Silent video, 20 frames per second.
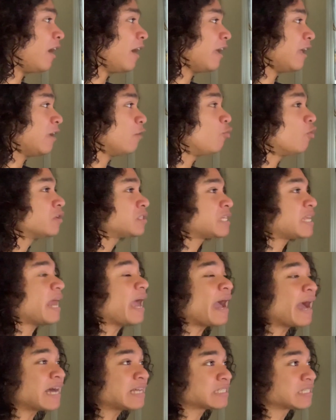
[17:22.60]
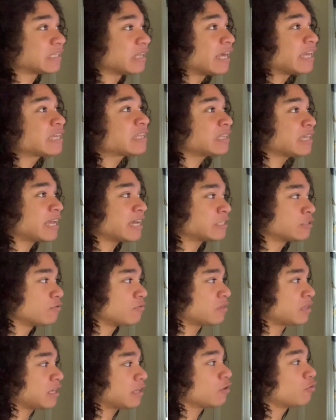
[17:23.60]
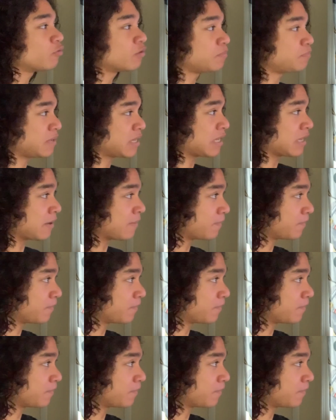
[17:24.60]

it wasn't as likely as you think it would be.